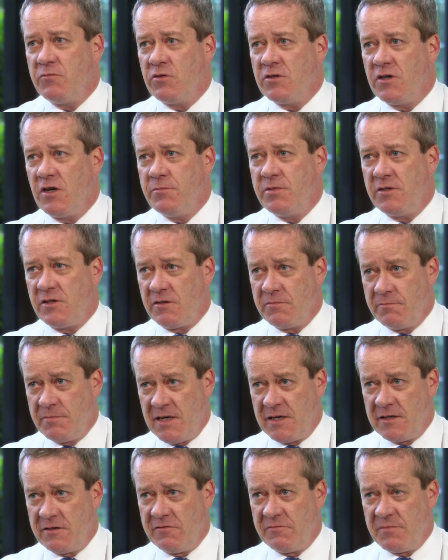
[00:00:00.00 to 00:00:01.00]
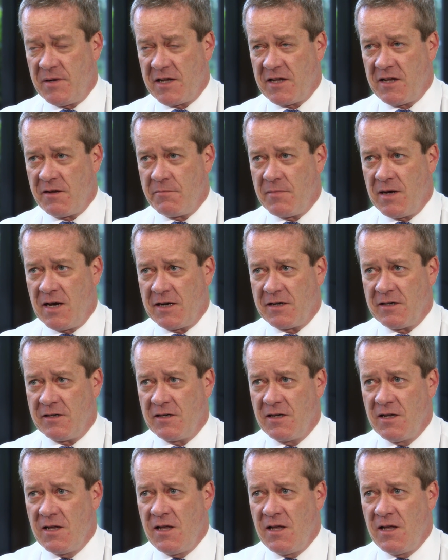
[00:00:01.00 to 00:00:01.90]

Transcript: more open, competitive banking market.